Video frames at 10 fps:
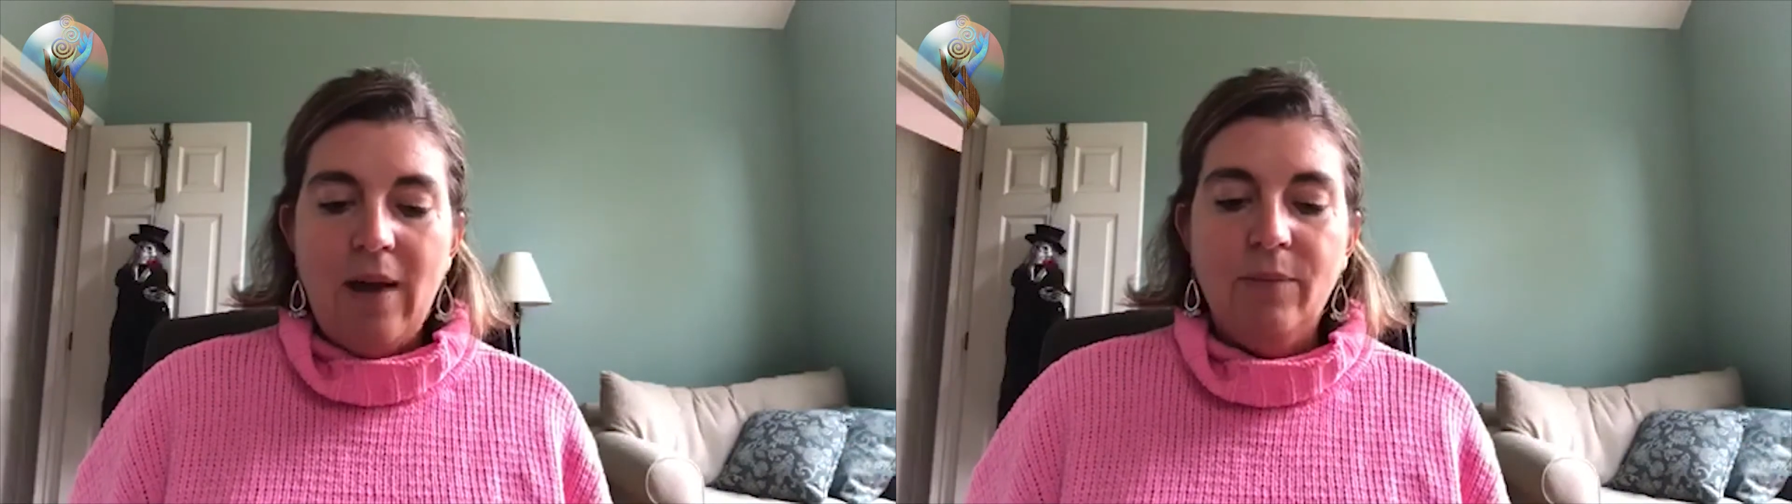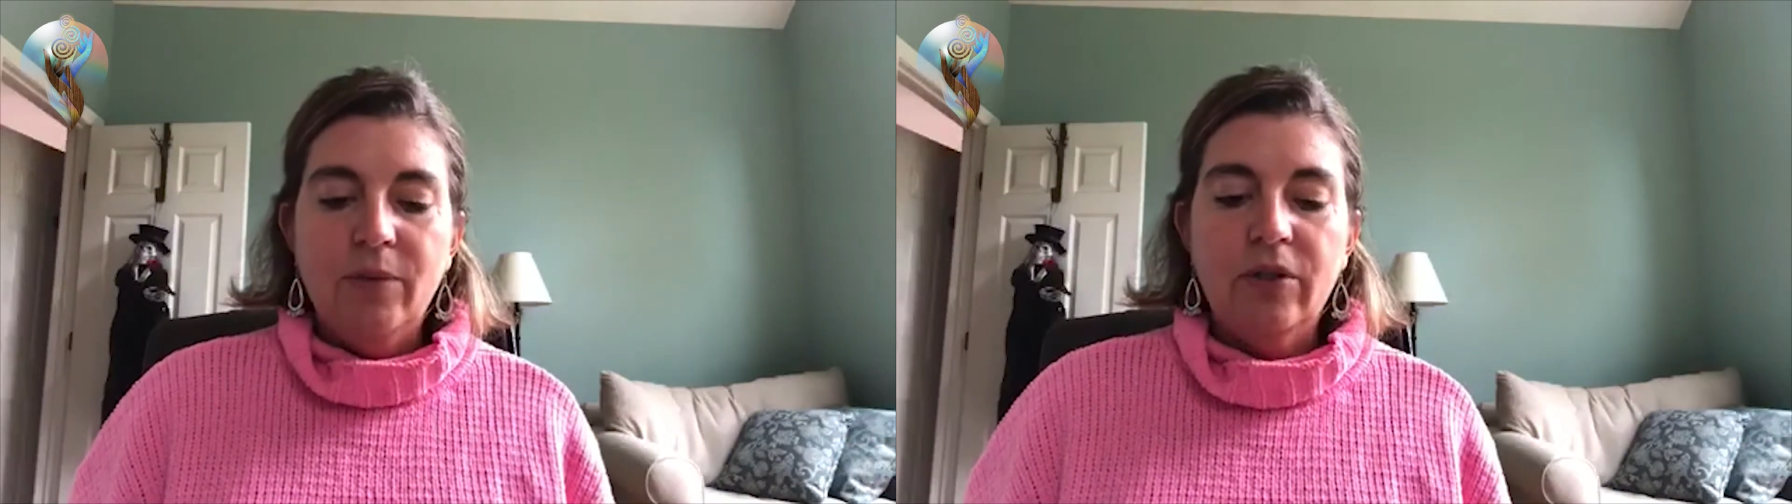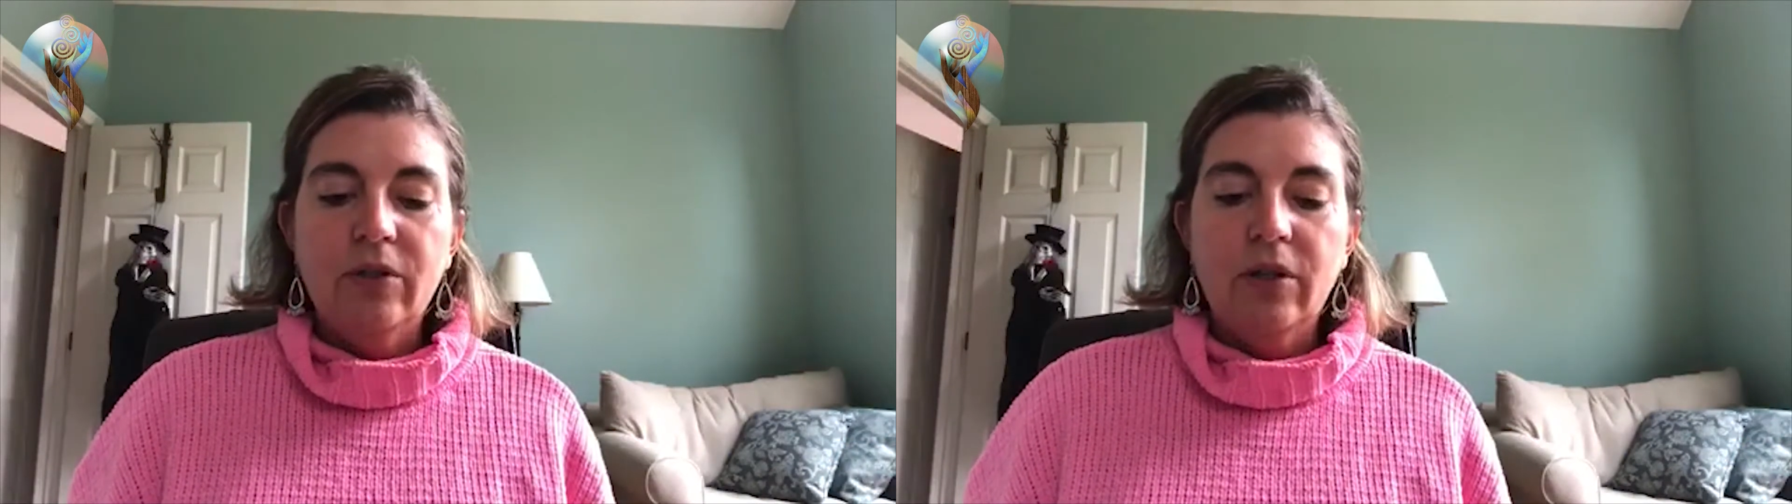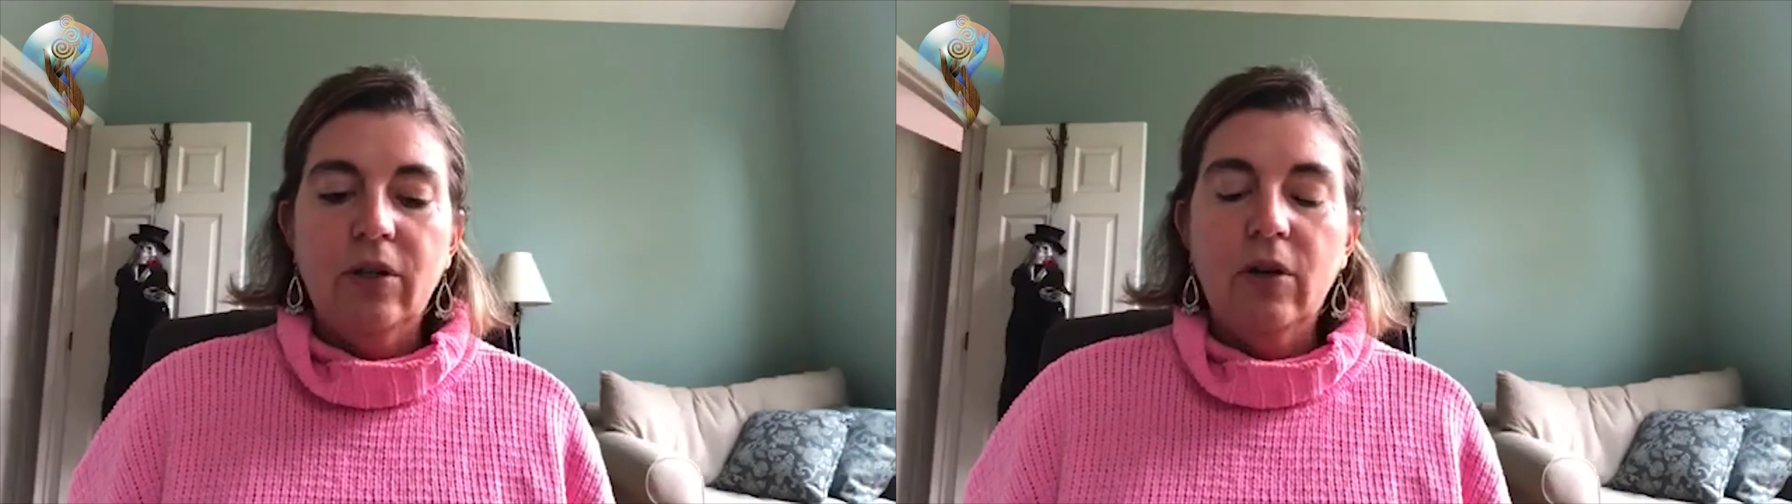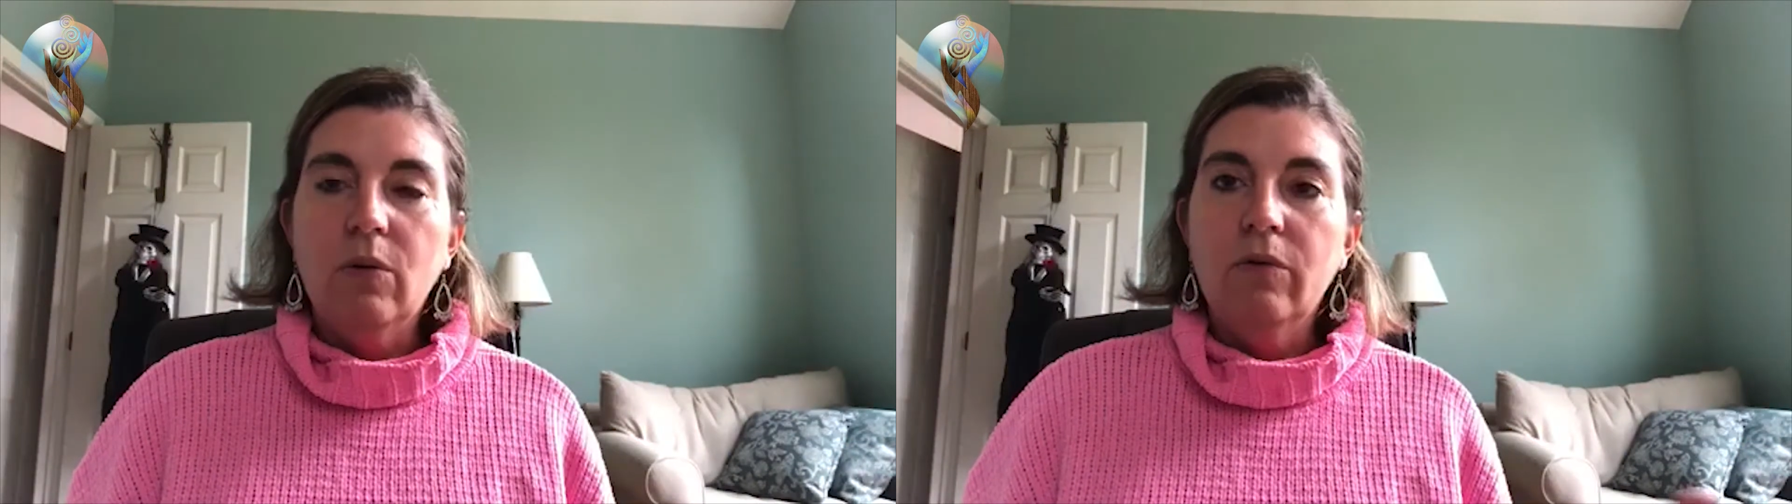which is going to
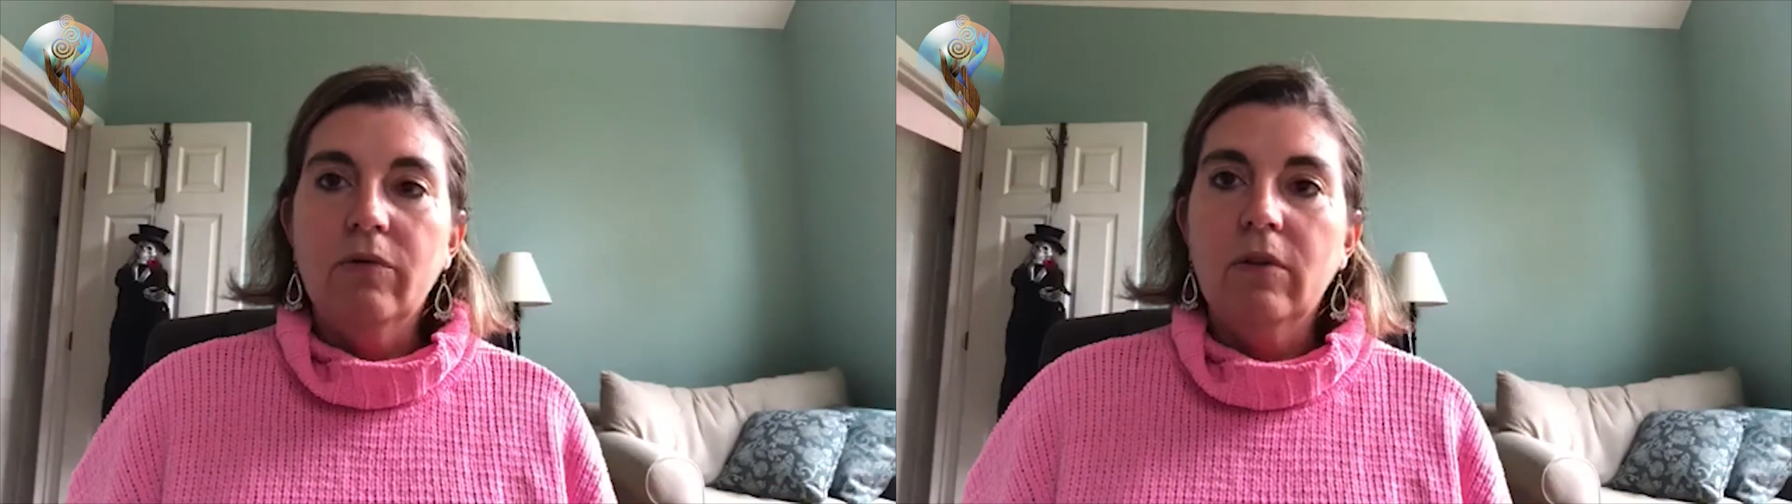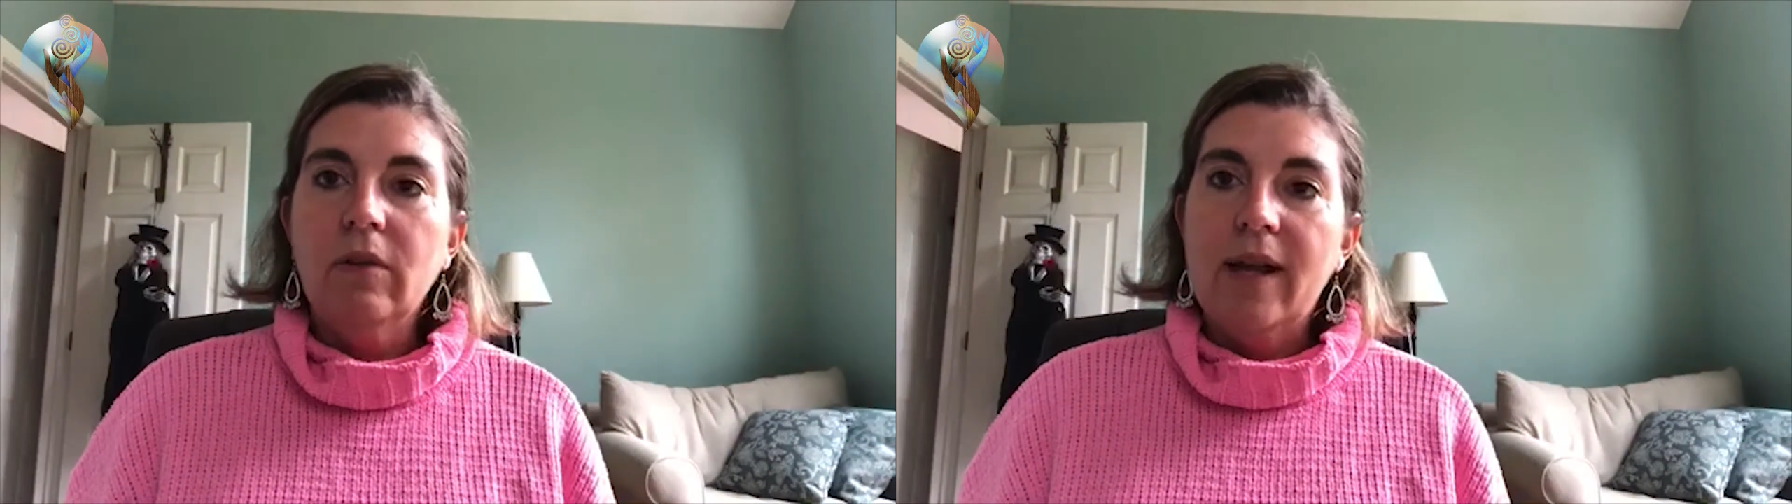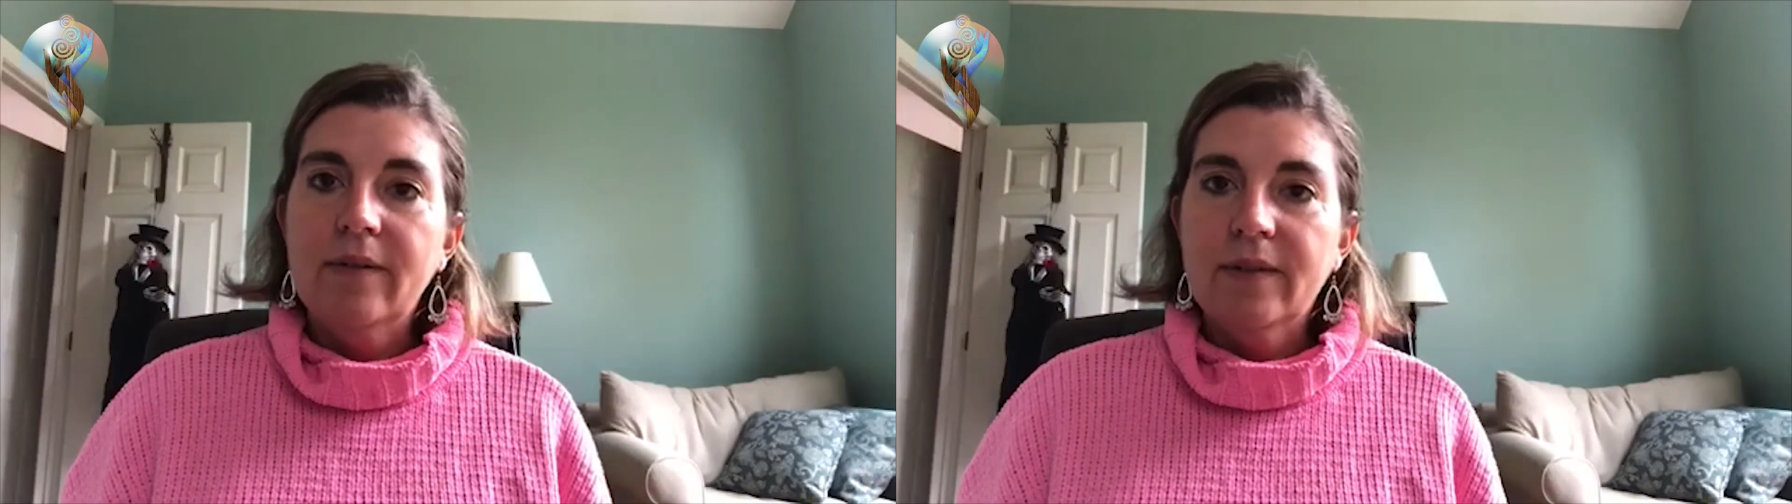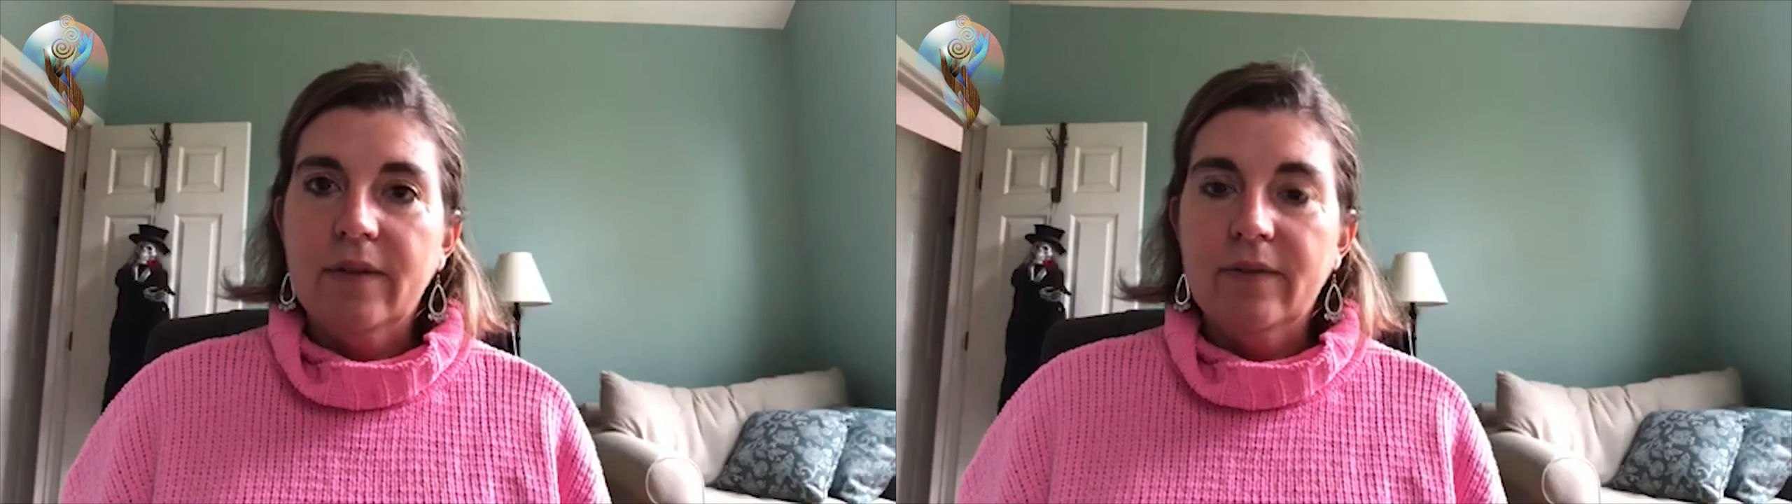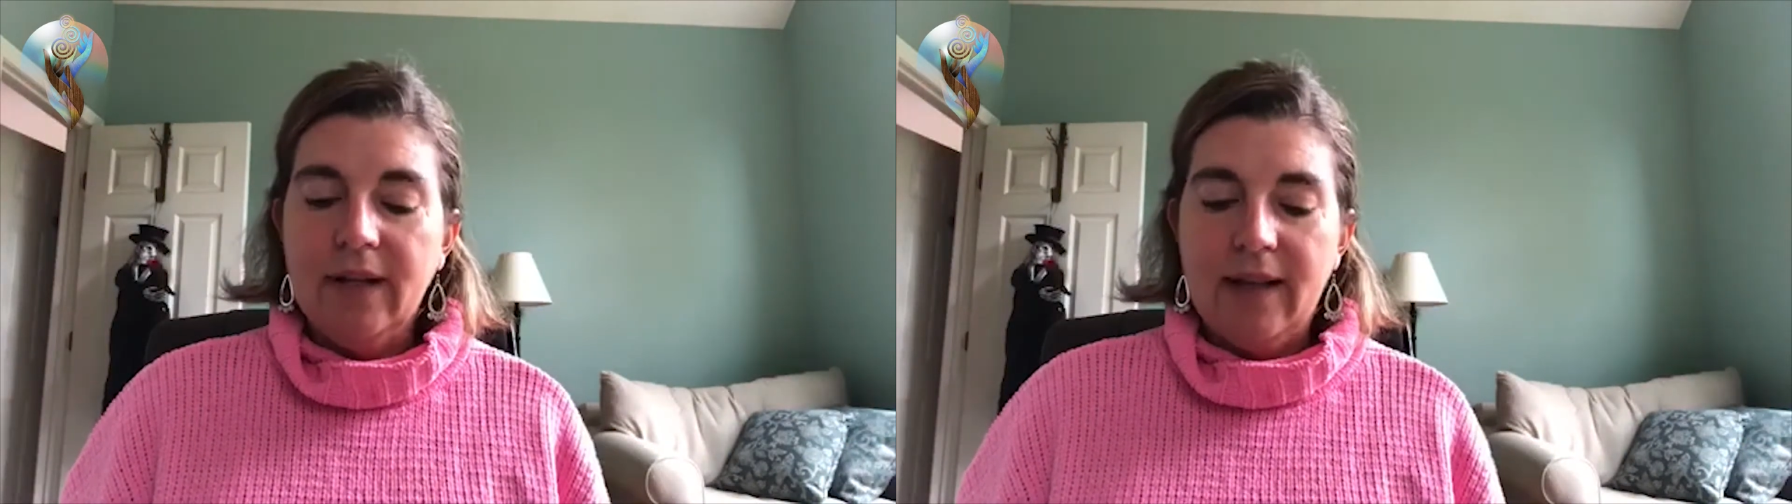go over a lot of
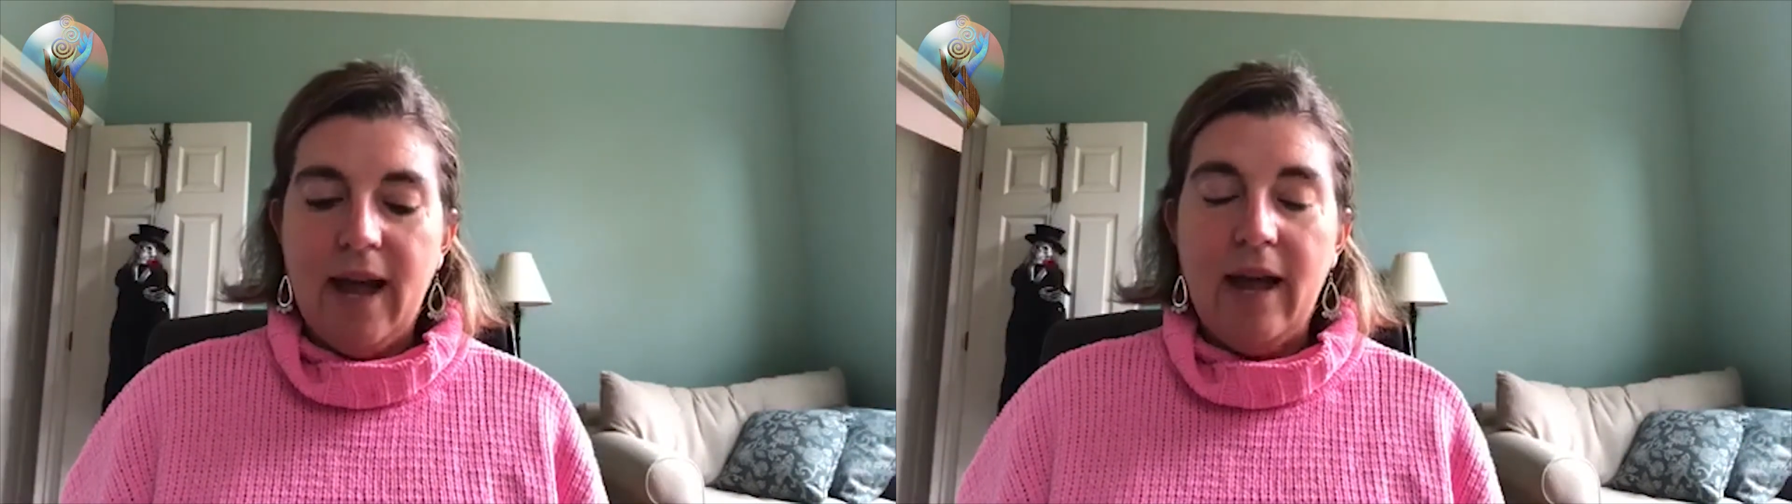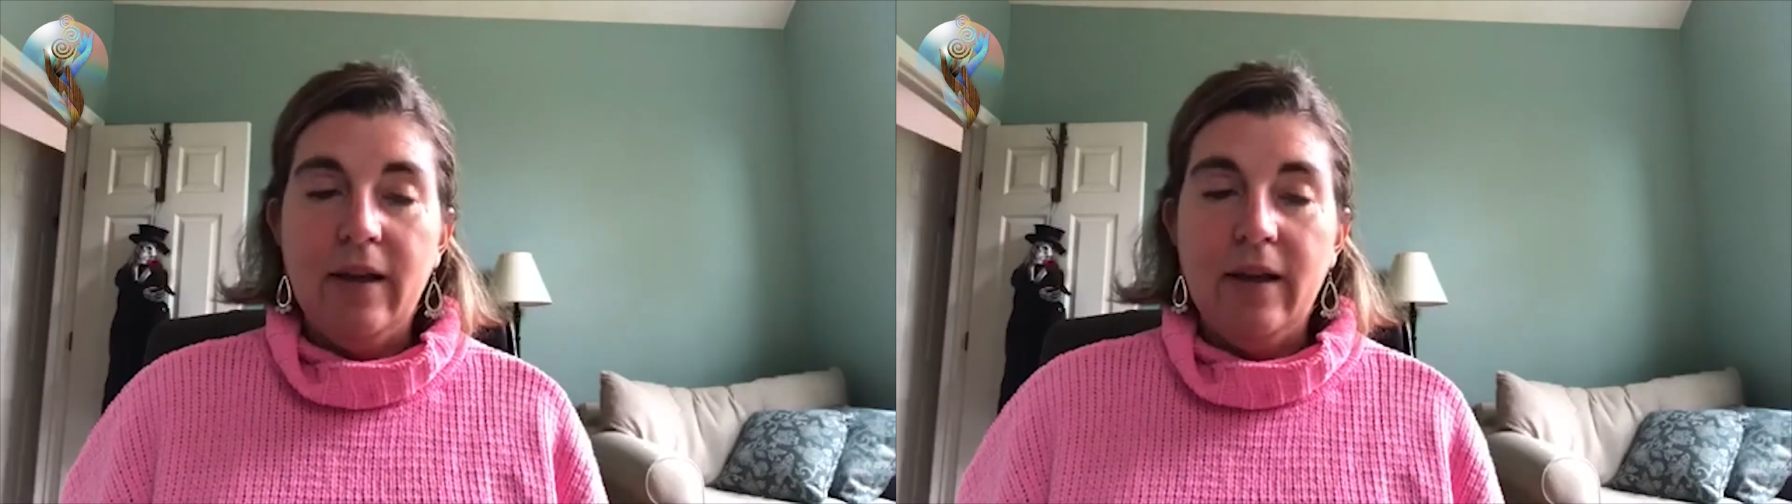stuff like that,